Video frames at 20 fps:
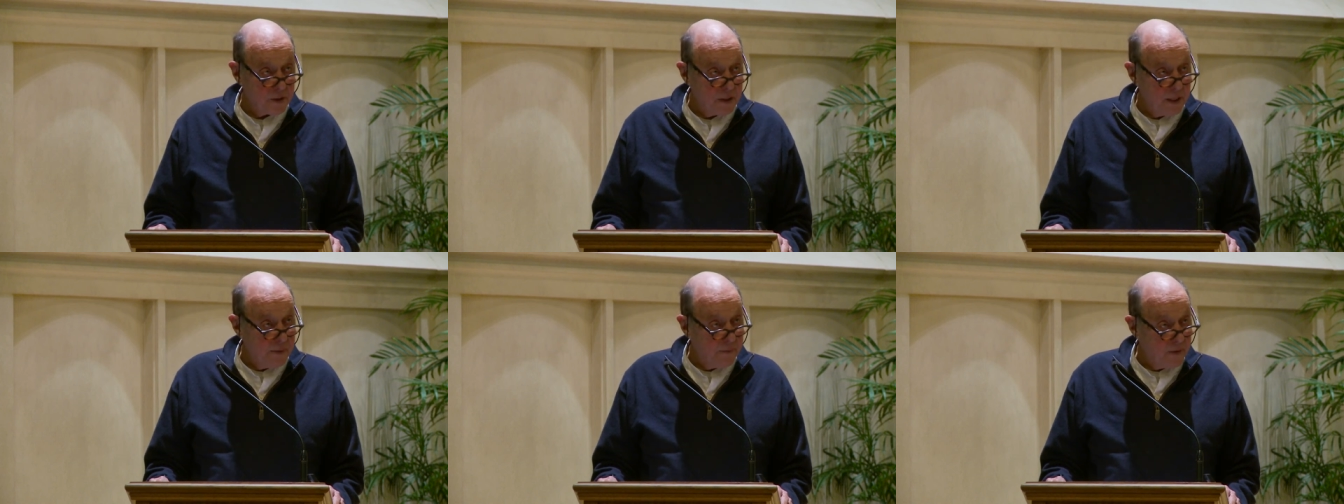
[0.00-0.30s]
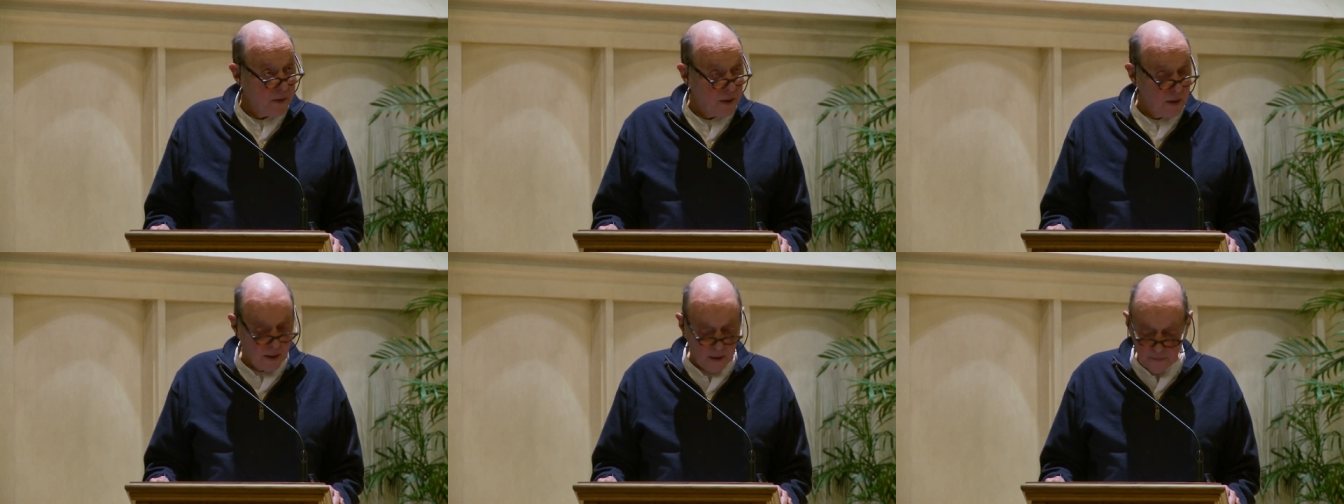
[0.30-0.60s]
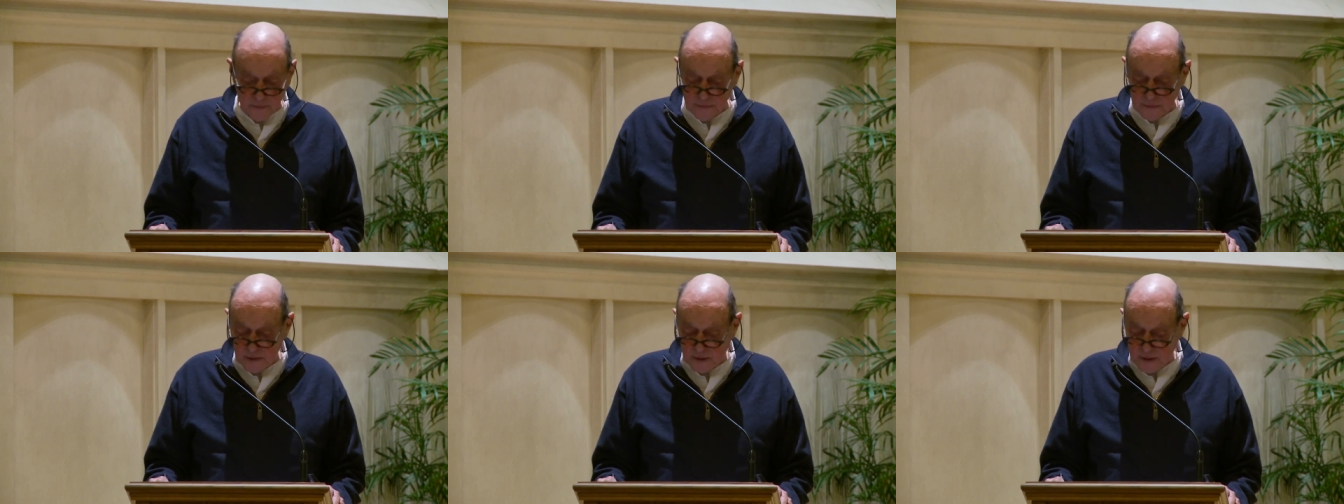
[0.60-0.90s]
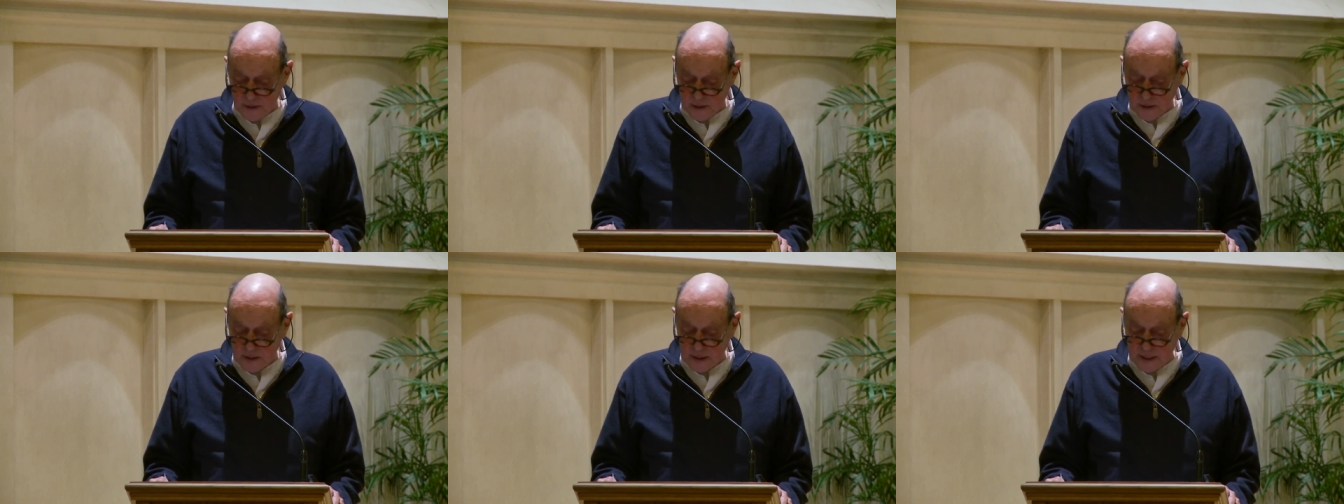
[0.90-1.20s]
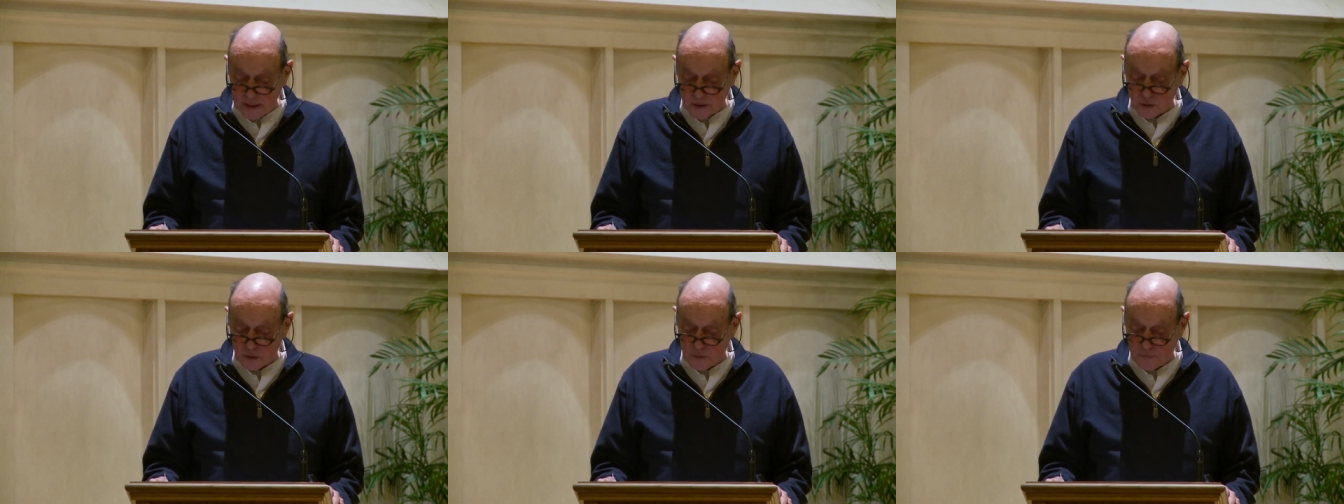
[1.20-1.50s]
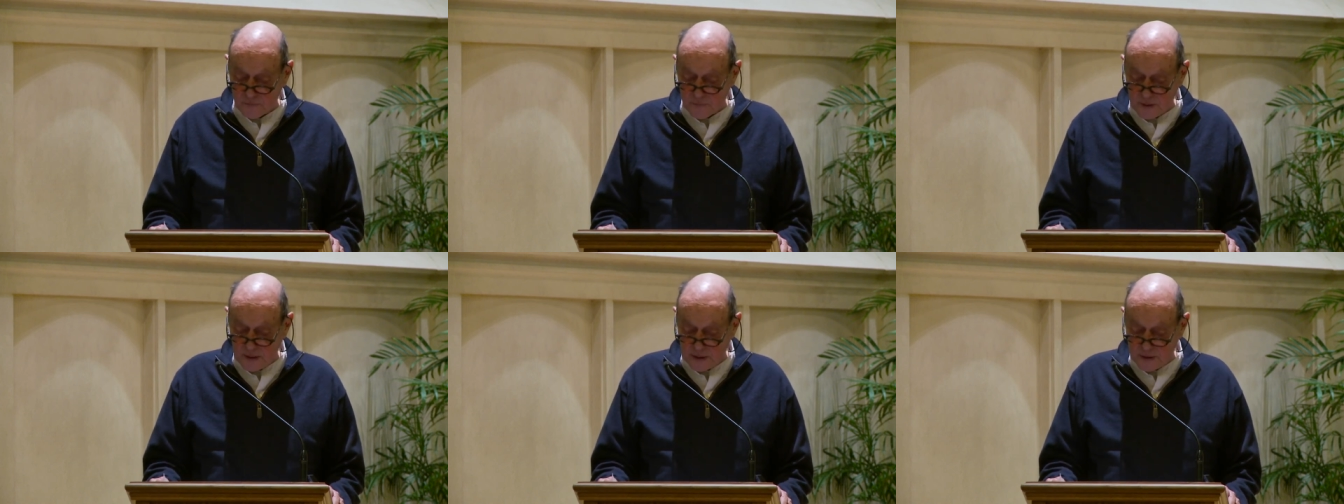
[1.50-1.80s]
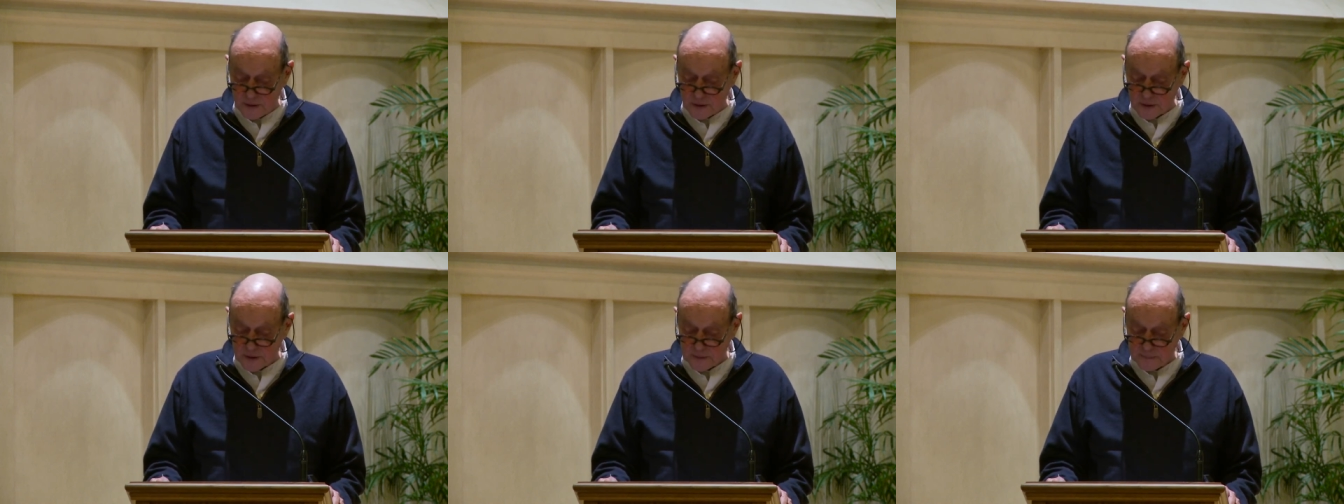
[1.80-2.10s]
even of natural
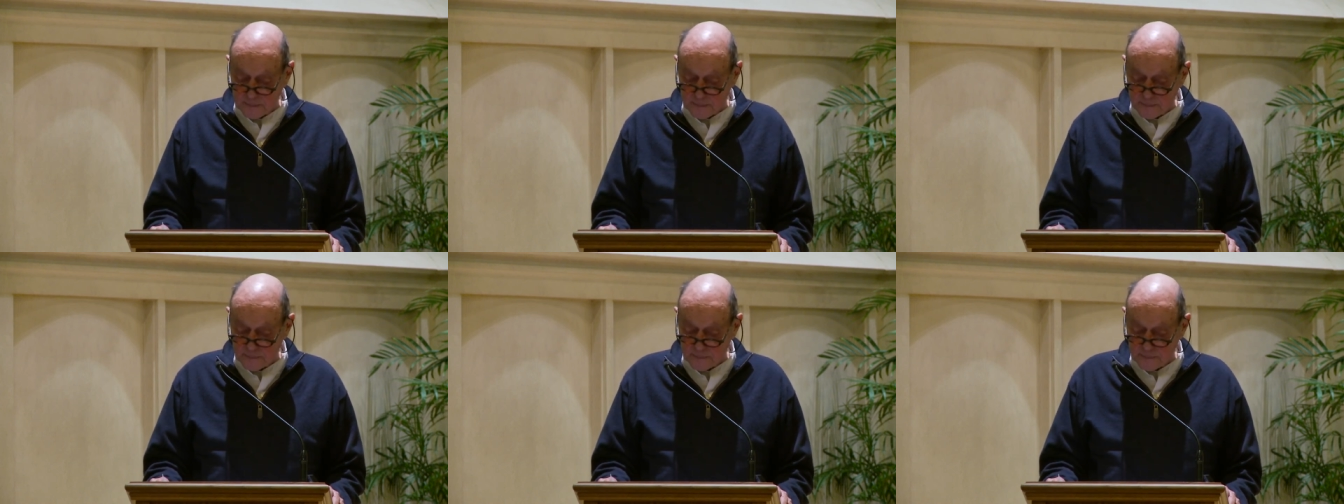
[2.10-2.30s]
floods.